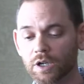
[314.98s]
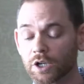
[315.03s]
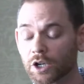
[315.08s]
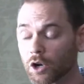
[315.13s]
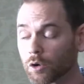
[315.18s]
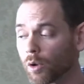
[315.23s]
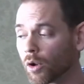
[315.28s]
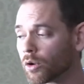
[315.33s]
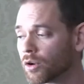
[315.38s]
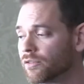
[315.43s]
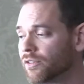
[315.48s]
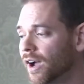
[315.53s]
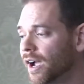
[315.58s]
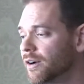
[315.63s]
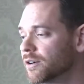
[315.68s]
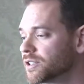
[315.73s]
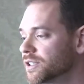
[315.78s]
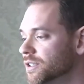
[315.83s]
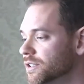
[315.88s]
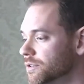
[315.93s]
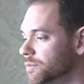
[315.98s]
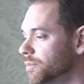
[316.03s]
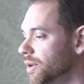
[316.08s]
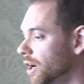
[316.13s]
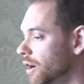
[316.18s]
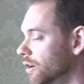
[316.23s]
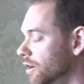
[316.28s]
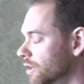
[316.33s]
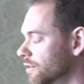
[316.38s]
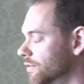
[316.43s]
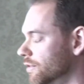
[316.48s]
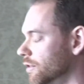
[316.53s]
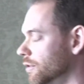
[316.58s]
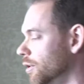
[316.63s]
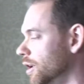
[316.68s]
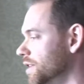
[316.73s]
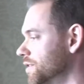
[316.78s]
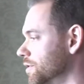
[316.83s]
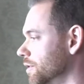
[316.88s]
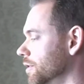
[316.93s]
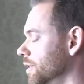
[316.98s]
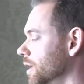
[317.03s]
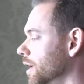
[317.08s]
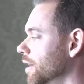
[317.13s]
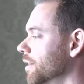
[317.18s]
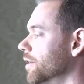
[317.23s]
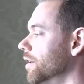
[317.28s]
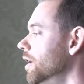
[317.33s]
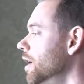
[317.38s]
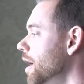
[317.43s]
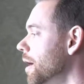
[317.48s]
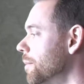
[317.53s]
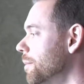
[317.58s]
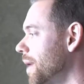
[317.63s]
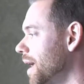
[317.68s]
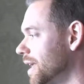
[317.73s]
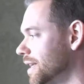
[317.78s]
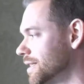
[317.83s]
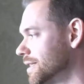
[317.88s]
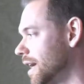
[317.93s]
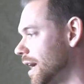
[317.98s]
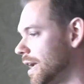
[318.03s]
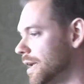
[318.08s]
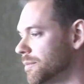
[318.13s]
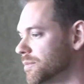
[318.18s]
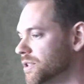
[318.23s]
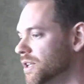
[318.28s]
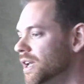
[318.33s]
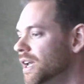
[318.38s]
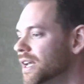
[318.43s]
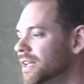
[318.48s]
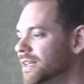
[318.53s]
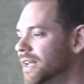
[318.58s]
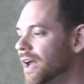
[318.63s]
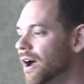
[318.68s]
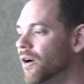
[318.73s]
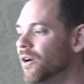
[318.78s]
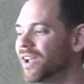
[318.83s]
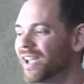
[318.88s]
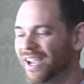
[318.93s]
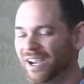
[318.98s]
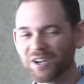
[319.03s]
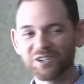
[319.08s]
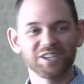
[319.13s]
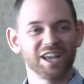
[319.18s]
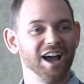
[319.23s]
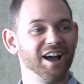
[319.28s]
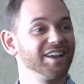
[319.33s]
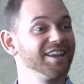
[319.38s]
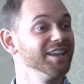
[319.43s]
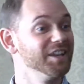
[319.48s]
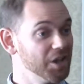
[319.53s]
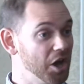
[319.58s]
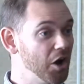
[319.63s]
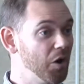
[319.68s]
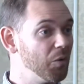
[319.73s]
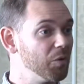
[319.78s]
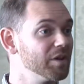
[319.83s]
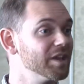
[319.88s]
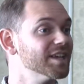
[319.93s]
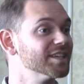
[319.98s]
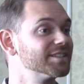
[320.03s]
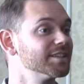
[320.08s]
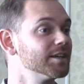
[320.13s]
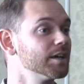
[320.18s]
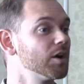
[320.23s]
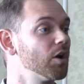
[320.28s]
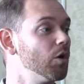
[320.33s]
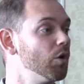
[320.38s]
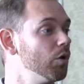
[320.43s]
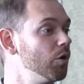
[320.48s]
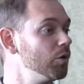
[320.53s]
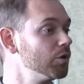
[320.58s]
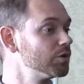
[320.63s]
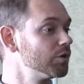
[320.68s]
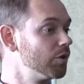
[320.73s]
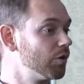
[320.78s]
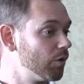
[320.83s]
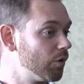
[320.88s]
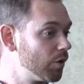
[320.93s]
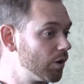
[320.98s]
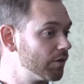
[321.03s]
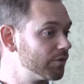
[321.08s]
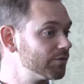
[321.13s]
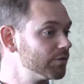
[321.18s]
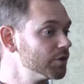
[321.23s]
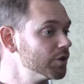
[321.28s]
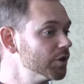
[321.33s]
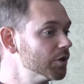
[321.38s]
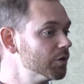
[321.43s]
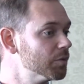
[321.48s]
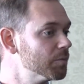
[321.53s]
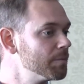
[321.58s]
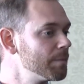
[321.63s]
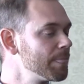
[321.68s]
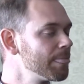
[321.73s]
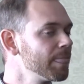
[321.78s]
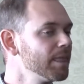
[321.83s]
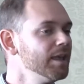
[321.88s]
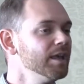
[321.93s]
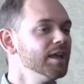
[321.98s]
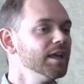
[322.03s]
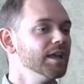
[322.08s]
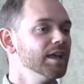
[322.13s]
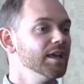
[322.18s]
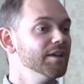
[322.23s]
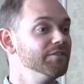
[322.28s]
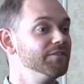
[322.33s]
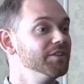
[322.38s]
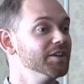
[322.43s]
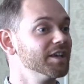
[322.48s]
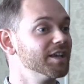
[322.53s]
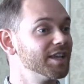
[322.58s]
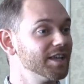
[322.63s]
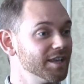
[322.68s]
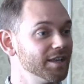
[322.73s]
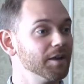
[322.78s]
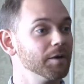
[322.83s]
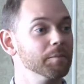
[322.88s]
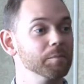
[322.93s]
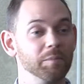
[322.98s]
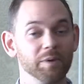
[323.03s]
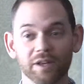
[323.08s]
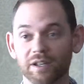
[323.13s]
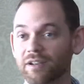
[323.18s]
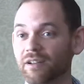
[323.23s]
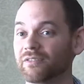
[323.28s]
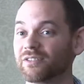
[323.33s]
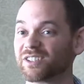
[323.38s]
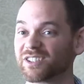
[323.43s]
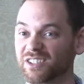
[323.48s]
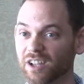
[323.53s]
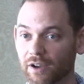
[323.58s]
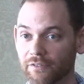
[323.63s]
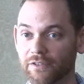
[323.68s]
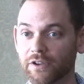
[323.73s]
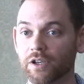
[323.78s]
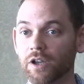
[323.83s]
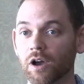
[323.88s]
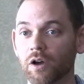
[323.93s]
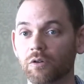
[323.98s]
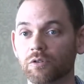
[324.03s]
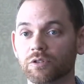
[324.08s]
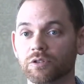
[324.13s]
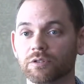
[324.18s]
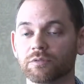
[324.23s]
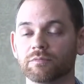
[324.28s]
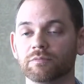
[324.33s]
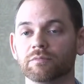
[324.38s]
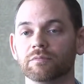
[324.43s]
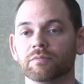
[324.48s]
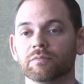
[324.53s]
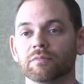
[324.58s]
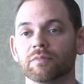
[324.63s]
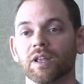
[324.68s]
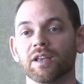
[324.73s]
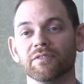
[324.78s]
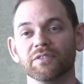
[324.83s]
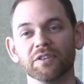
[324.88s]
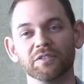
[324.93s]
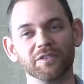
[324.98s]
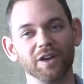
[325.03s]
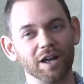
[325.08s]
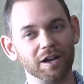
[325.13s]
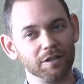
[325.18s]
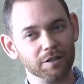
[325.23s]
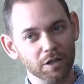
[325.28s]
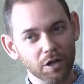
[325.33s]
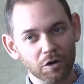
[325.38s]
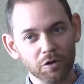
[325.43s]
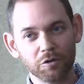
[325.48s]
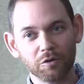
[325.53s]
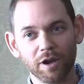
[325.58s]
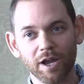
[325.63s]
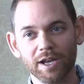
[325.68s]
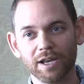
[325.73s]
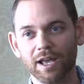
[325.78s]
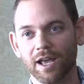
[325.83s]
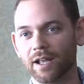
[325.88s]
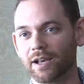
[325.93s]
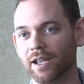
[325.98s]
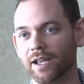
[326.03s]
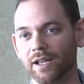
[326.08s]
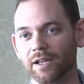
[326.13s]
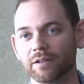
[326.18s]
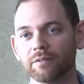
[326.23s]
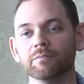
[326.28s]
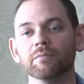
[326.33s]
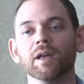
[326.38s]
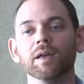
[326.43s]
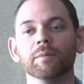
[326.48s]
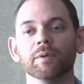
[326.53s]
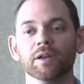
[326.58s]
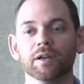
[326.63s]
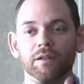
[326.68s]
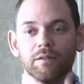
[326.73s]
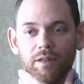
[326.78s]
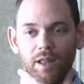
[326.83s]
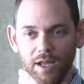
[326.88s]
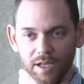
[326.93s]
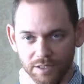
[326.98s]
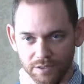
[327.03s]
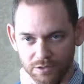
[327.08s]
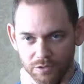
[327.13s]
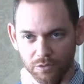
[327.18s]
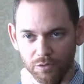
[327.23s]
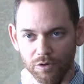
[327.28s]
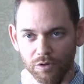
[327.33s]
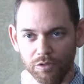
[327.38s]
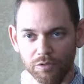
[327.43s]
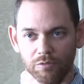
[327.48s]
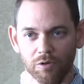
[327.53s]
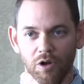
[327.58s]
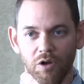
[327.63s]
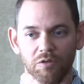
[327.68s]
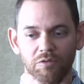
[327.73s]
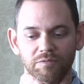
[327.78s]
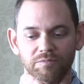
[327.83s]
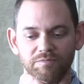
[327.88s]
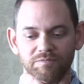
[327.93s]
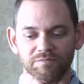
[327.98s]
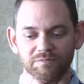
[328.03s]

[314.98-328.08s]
Coronaviruses and parainfluenza are the other main types. Now, here's how you know. Is it a cold or a flu? If you get a bit of a stuffy nose, if you've got a low-grade headache, maybe a light sore throat,